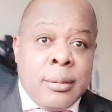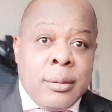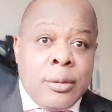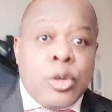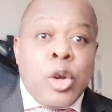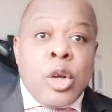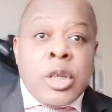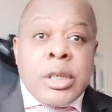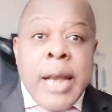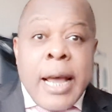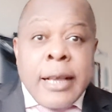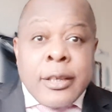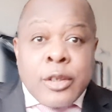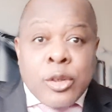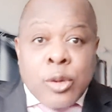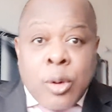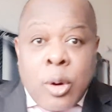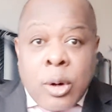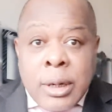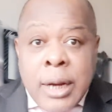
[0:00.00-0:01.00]
Just like
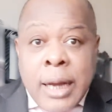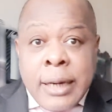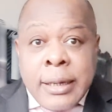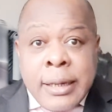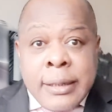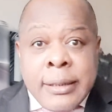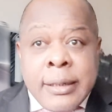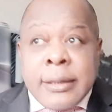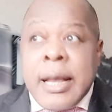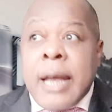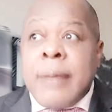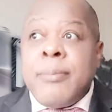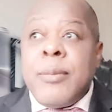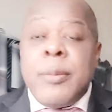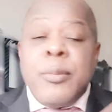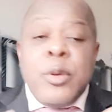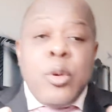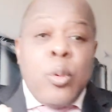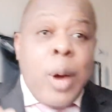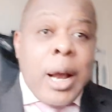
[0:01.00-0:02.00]
Scotland, they decide
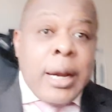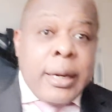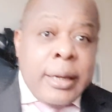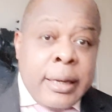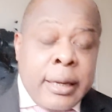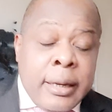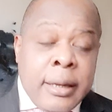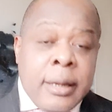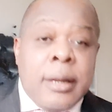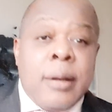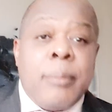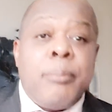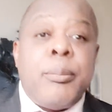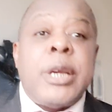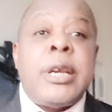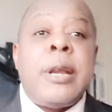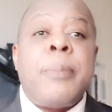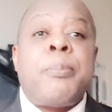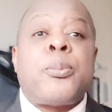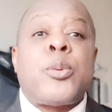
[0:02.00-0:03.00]
maybe one day.
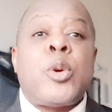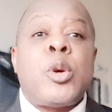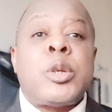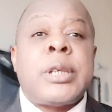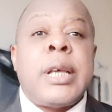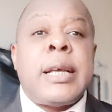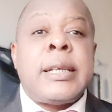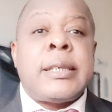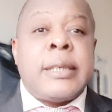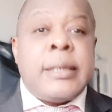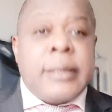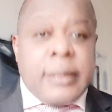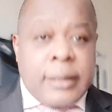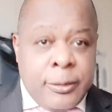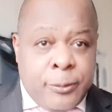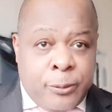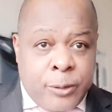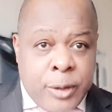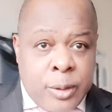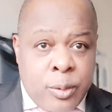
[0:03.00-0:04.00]
But the process is
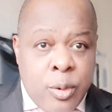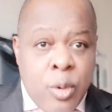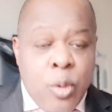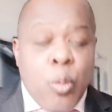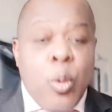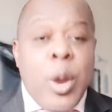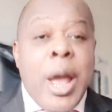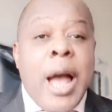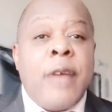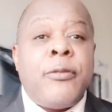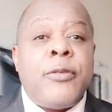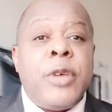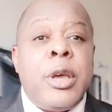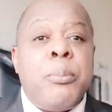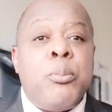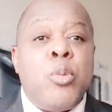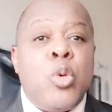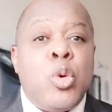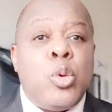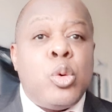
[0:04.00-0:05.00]
different. We have a
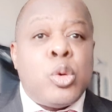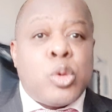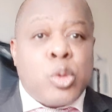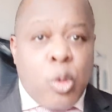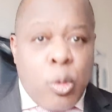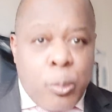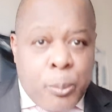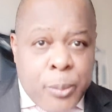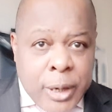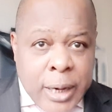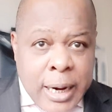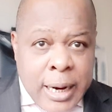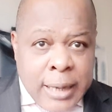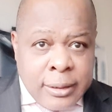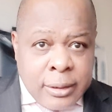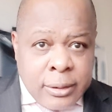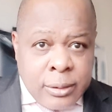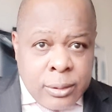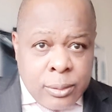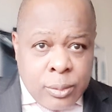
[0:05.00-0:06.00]
modus
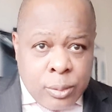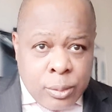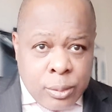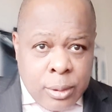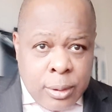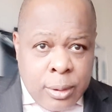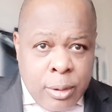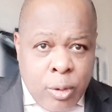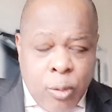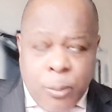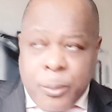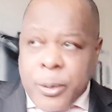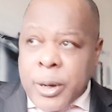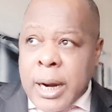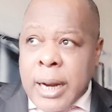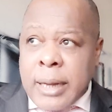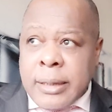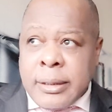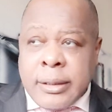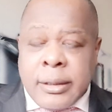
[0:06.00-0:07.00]

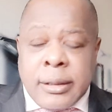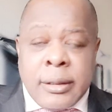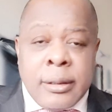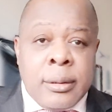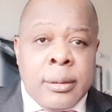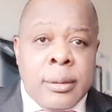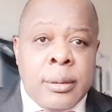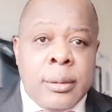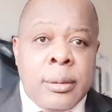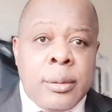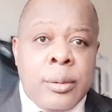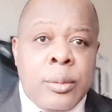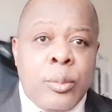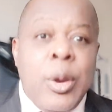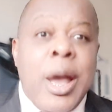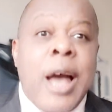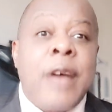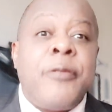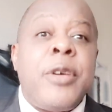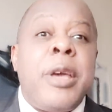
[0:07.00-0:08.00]
operandi.
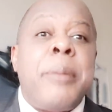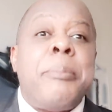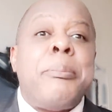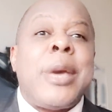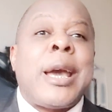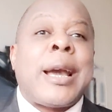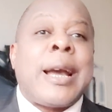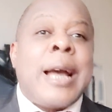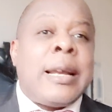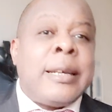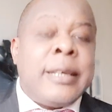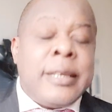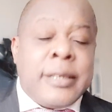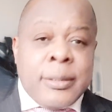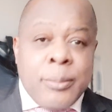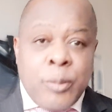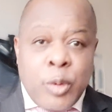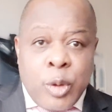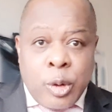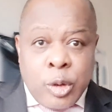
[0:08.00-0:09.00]
We have a
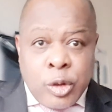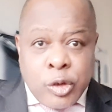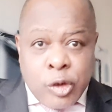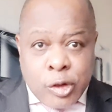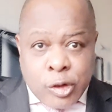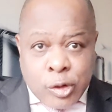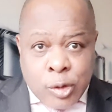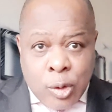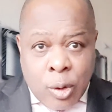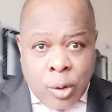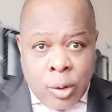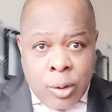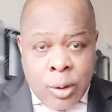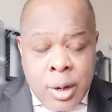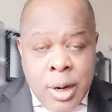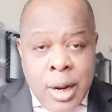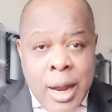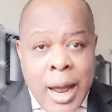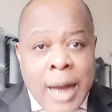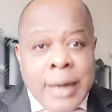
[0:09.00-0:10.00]
mechanism. We don't just talk.
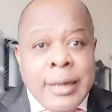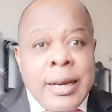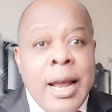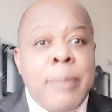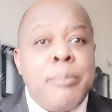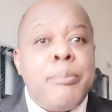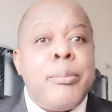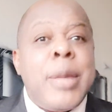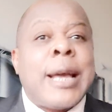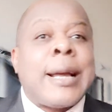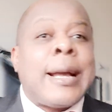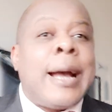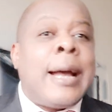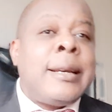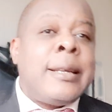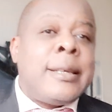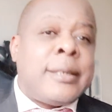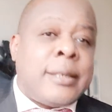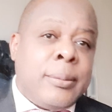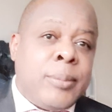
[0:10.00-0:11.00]
And that
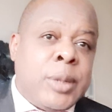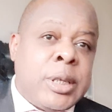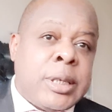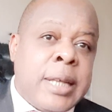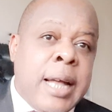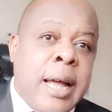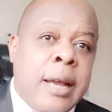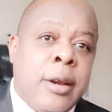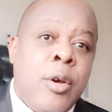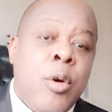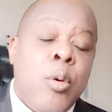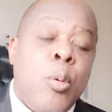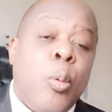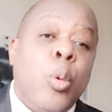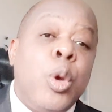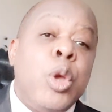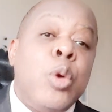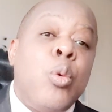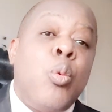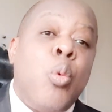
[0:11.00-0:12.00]
mechanism is that
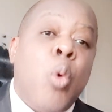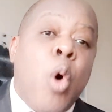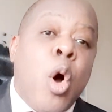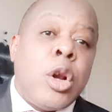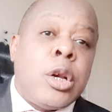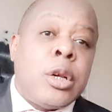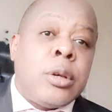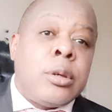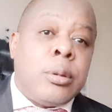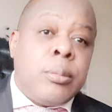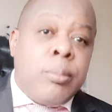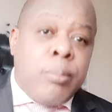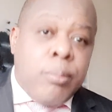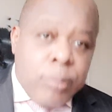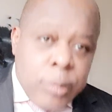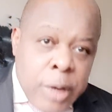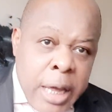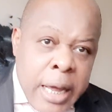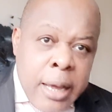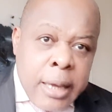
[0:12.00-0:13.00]
we want
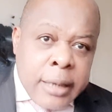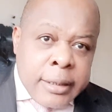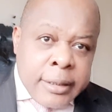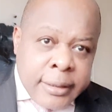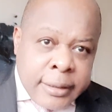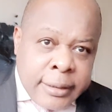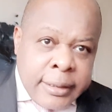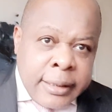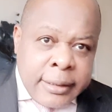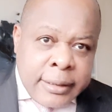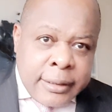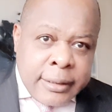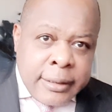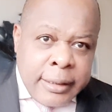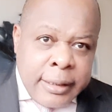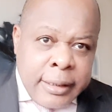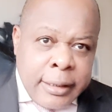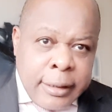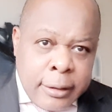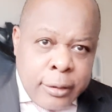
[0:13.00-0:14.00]
the
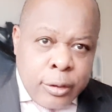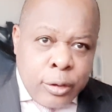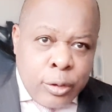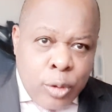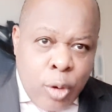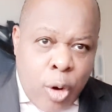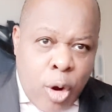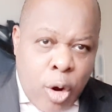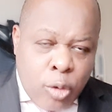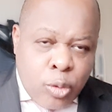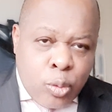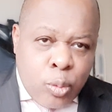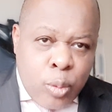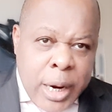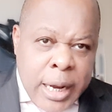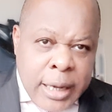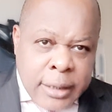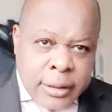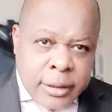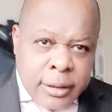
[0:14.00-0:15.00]
seats in
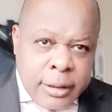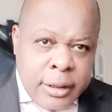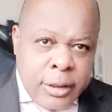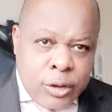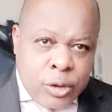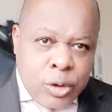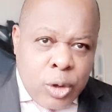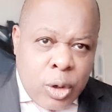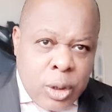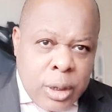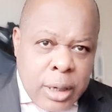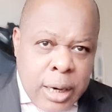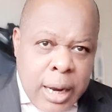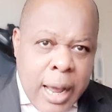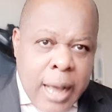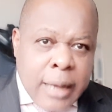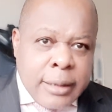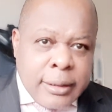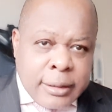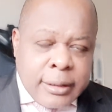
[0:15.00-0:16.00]
Northwest region
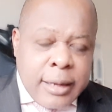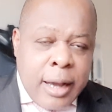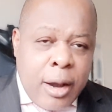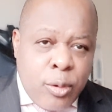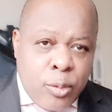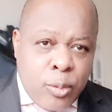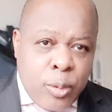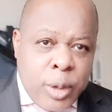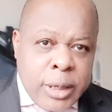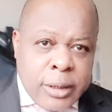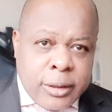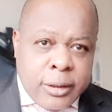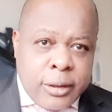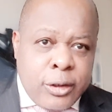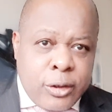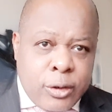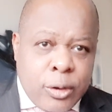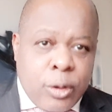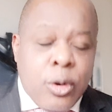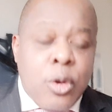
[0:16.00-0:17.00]
and Southwest
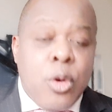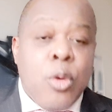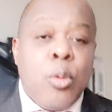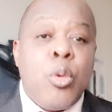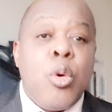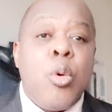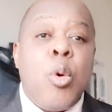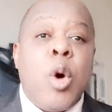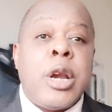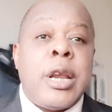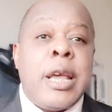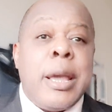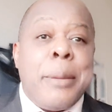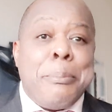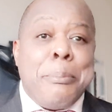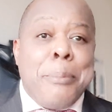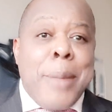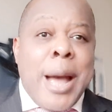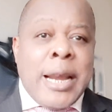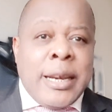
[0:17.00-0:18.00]
region. We want a
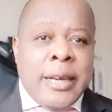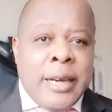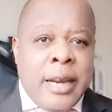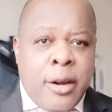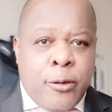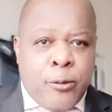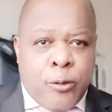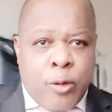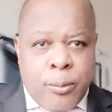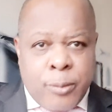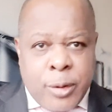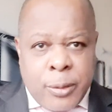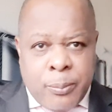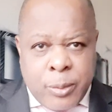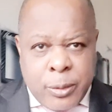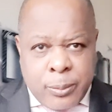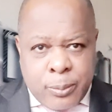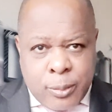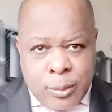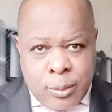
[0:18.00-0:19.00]
mandate from the
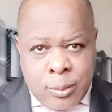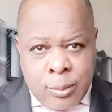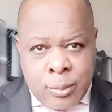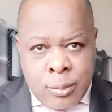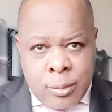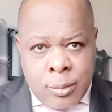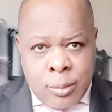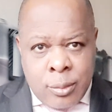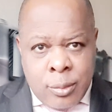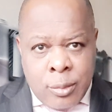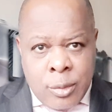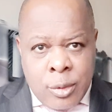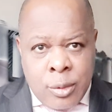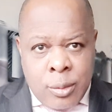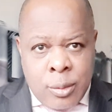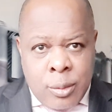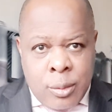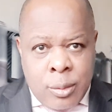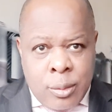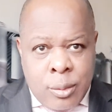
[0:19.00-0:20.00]
people.
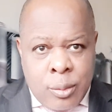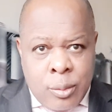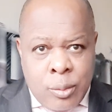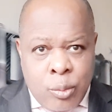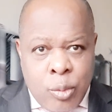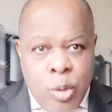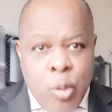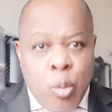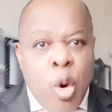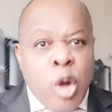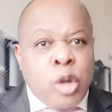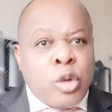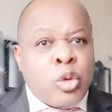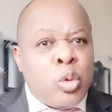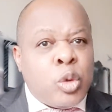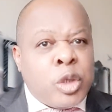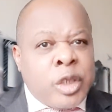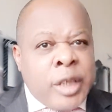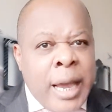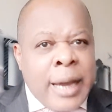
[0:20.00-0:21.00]
We want
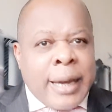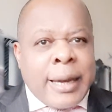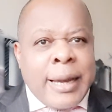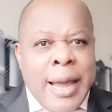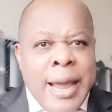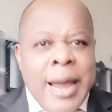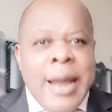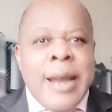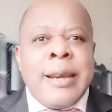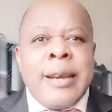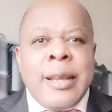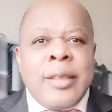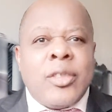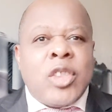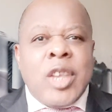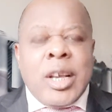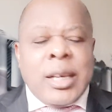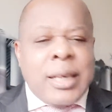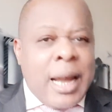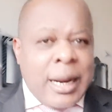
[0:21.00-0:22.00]
to take
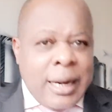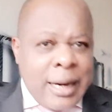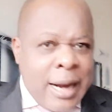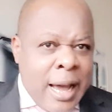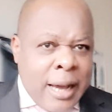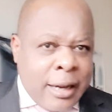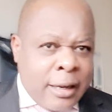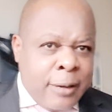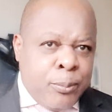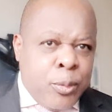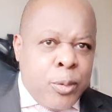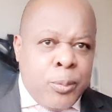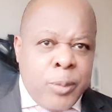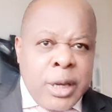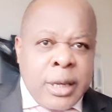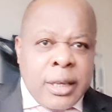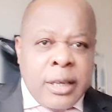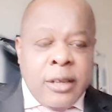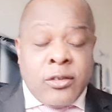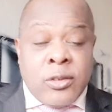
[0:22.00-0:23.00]
anything that La
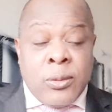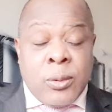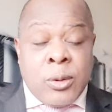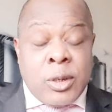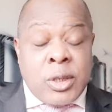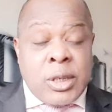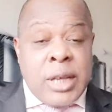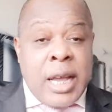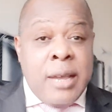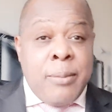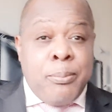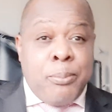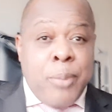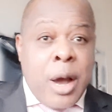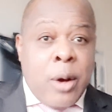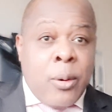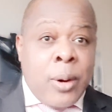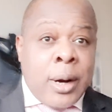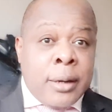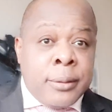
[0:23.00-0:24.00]
République gives because they're in
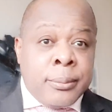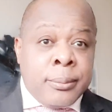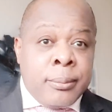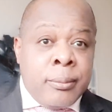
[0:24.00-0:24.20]
power.